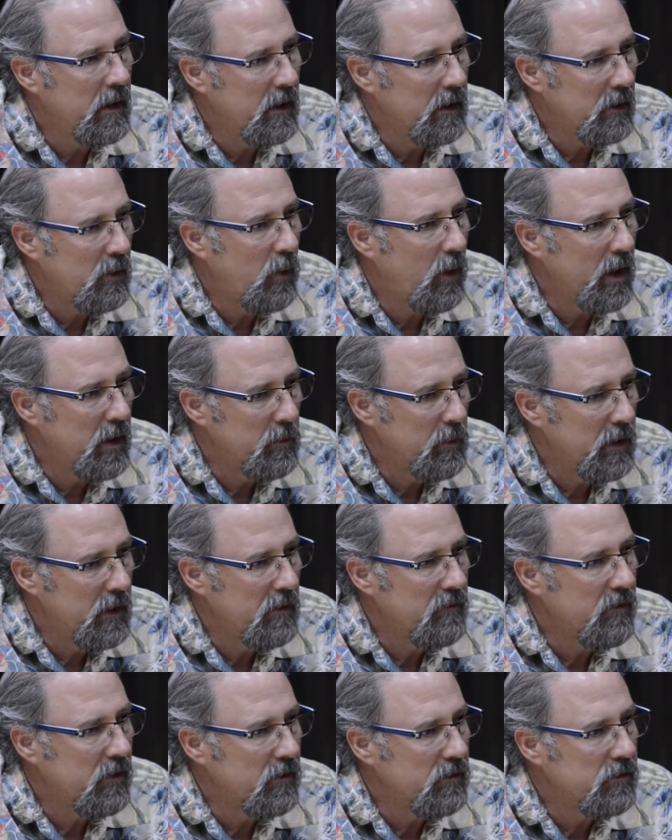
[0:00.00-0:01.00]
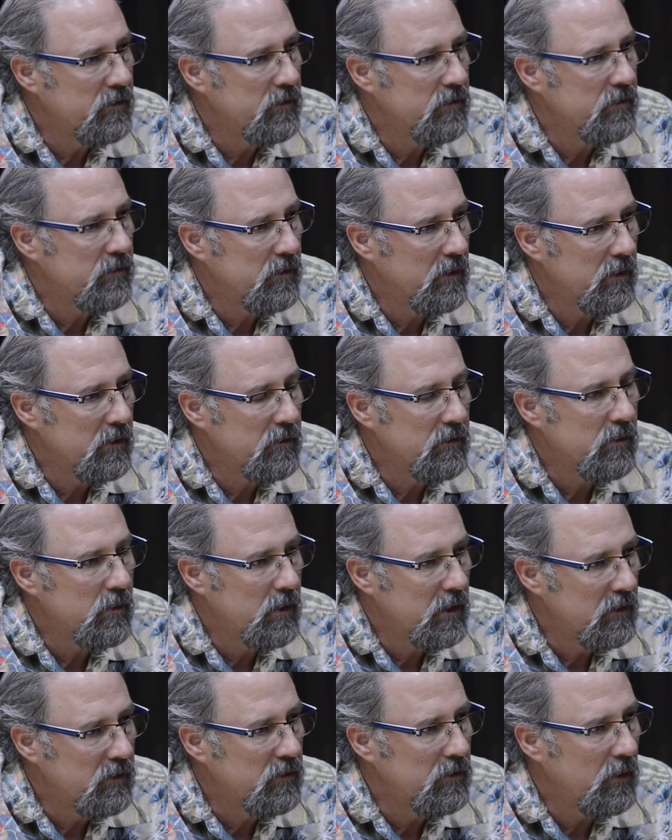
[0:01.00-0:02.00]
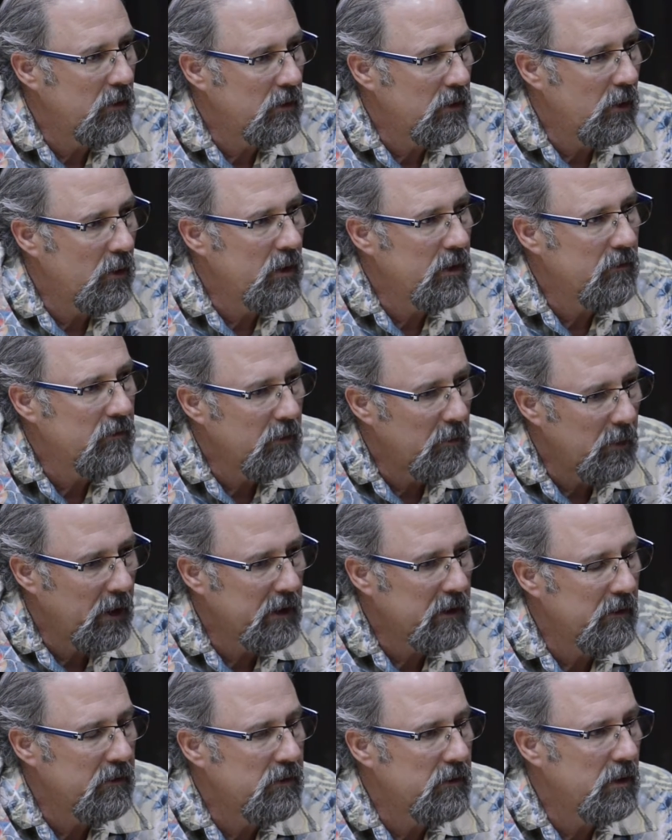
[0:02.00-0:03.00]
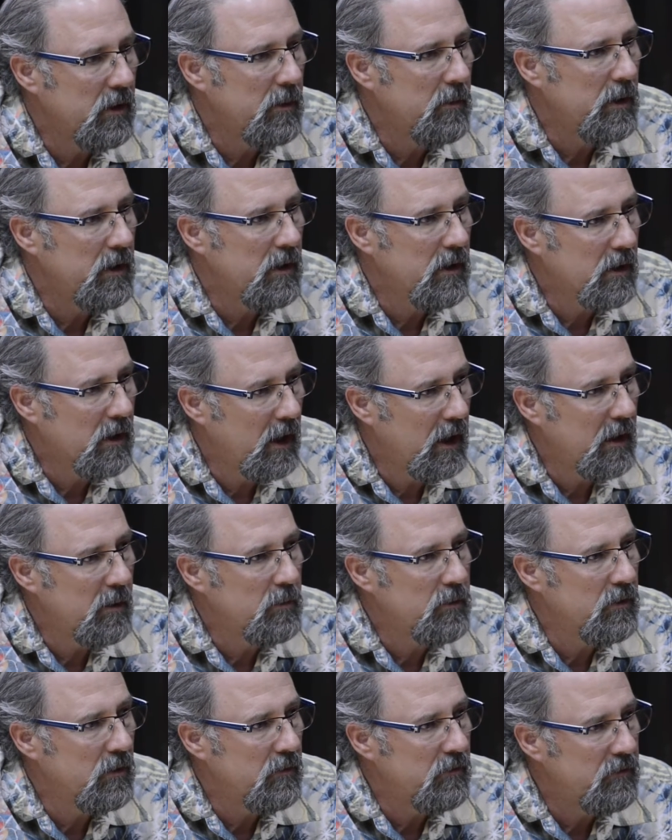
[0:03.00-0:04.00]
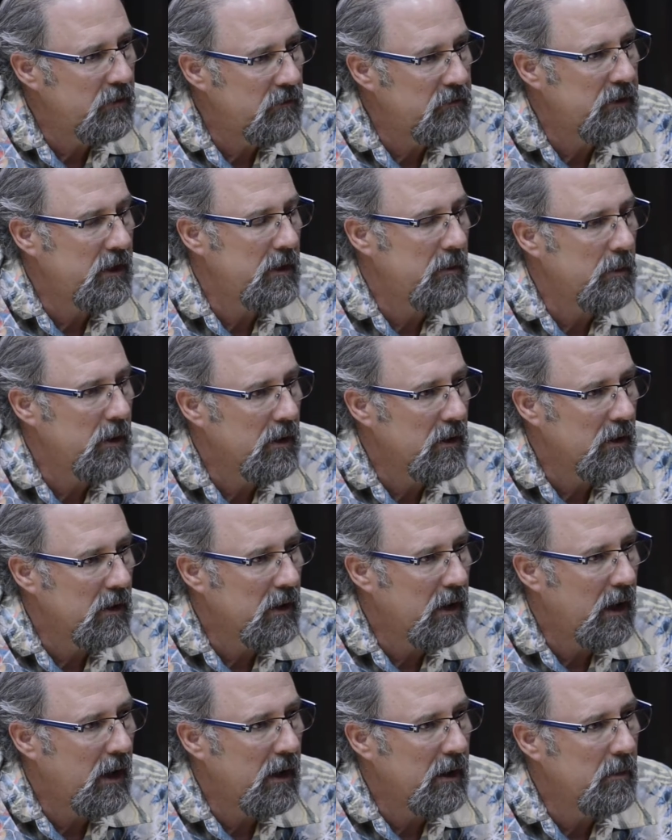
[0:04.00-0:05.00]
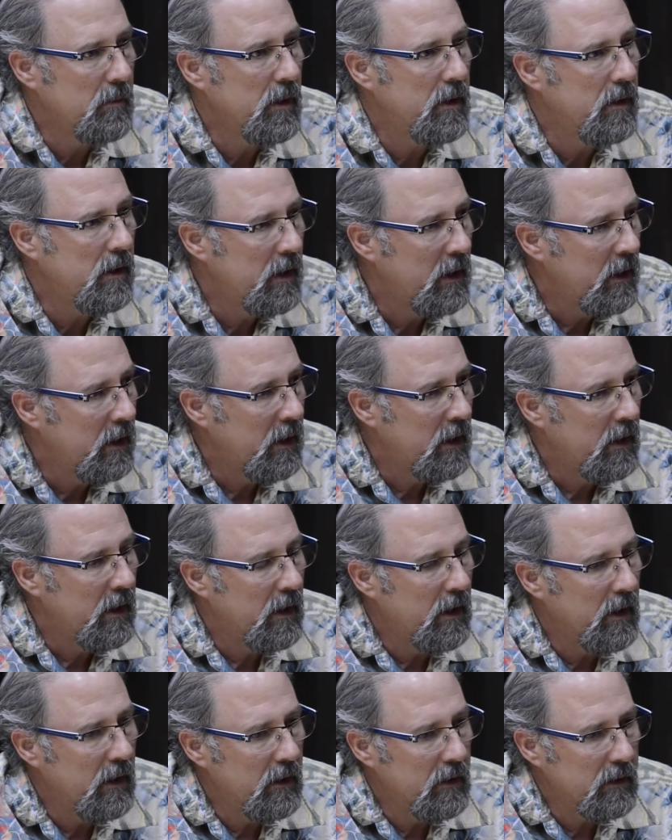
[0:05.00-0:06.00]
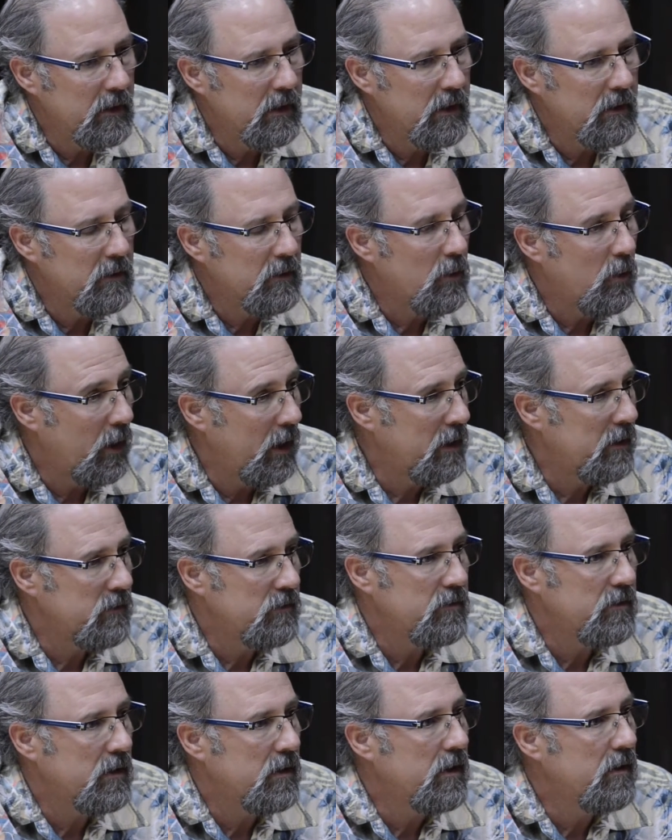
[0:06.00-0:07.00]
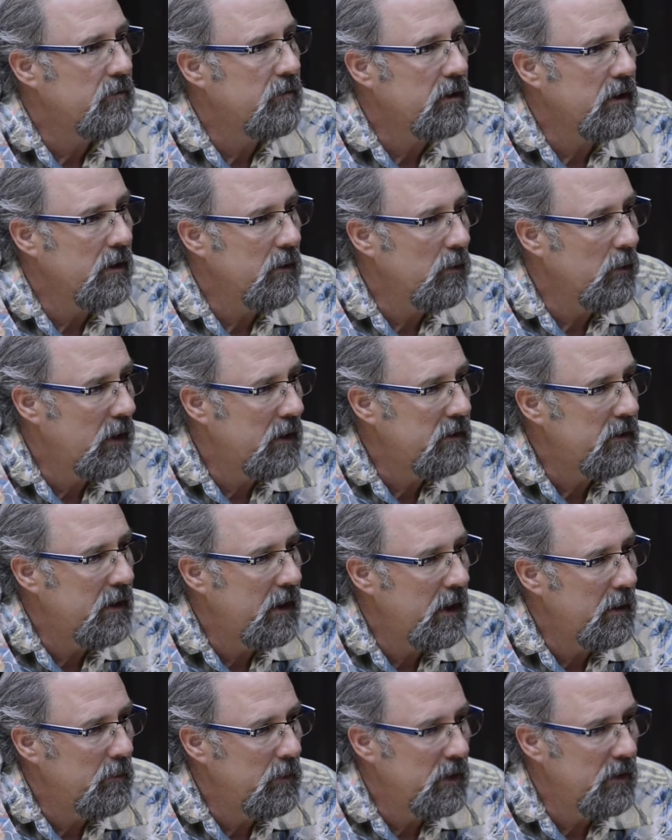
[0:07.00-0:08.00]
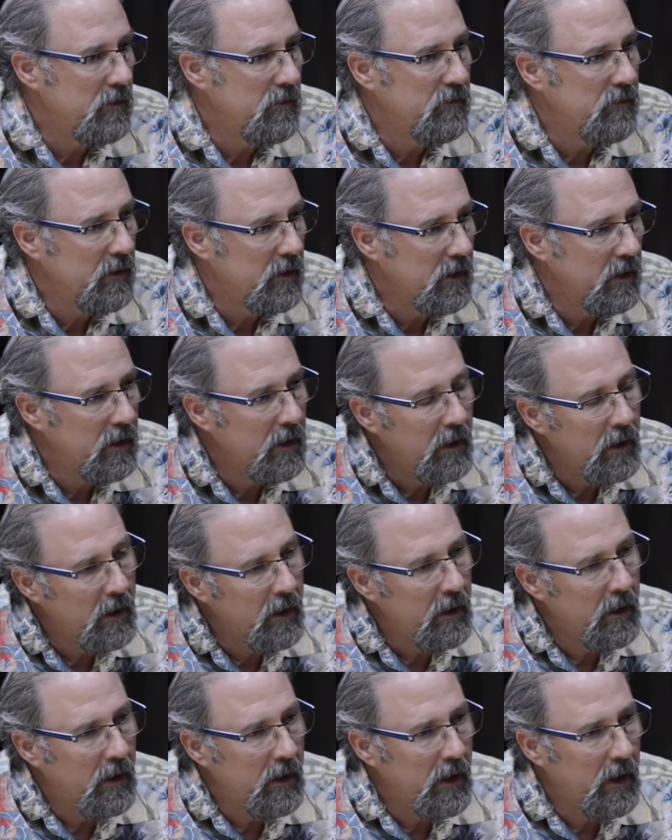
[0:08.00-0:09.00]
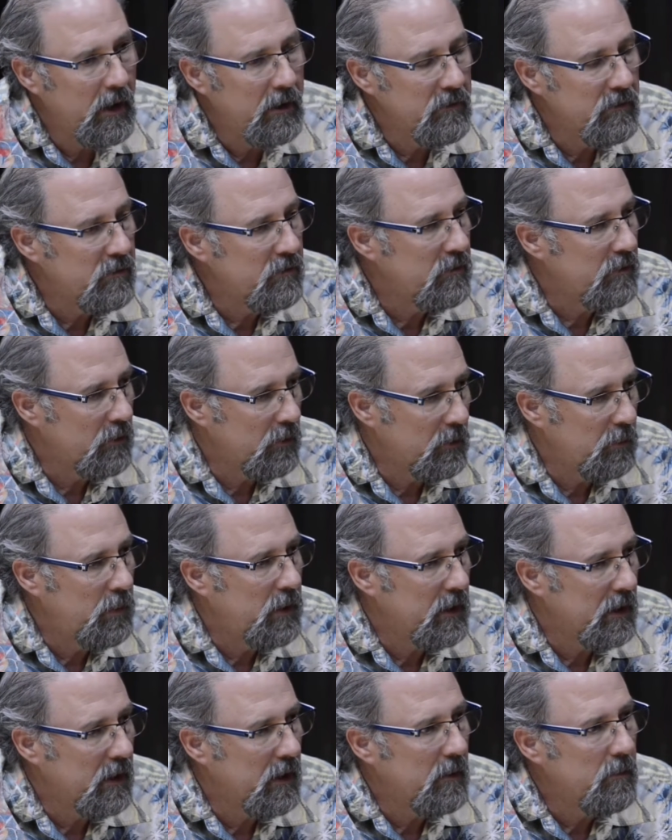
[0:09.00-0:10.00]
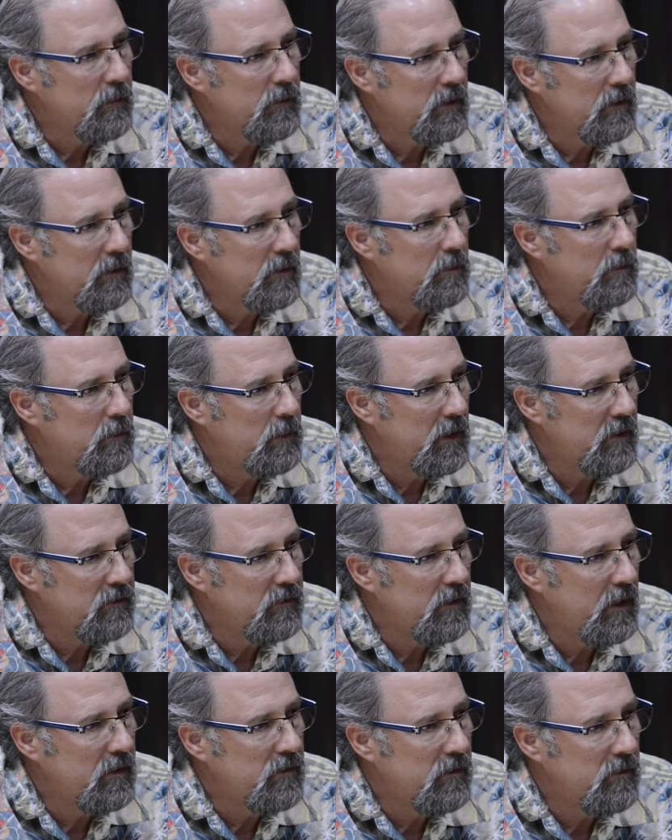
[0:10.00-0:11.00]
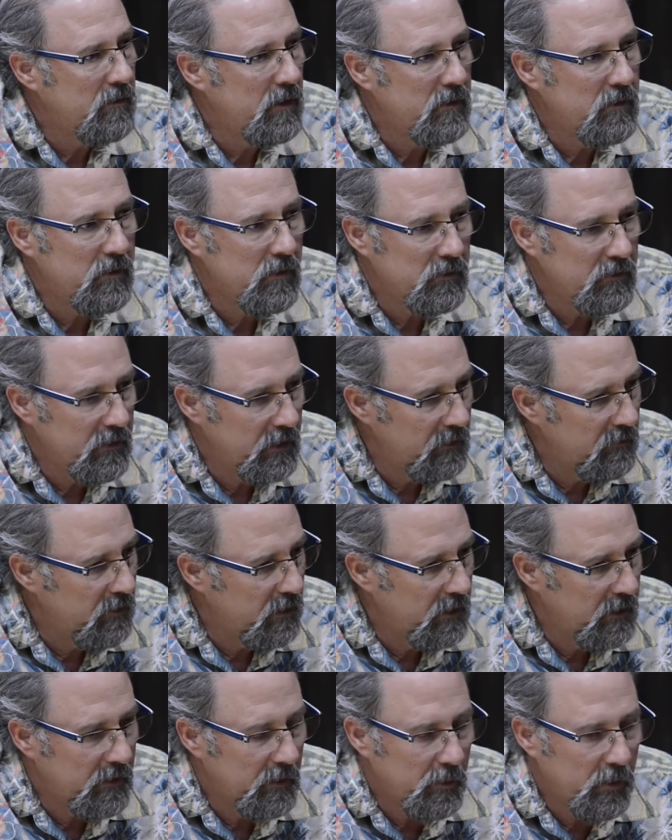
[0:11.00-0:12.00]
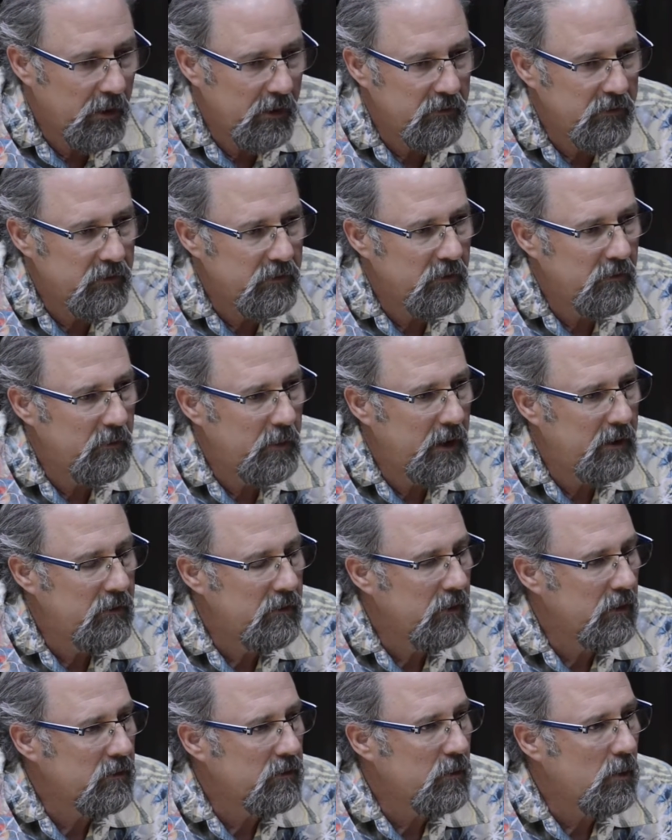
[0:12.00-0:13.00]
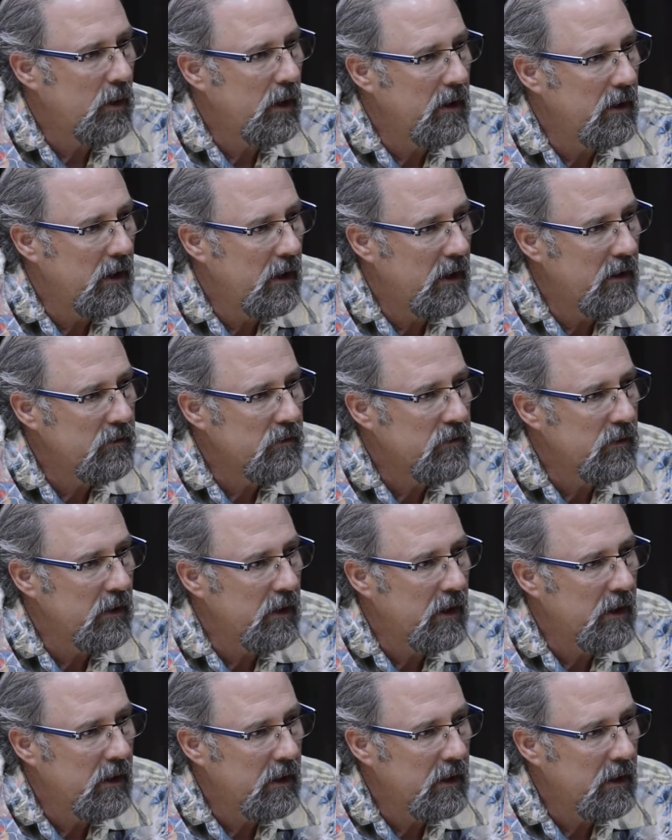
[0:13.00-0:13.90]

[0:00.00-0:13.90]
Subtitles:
quite a bit versus the traditional, going from like a 30-meter column to a 15-meter column, get quite a significant runtime benefit, and still pick up the pesticides of interest even in the presence of matrix quite nicely.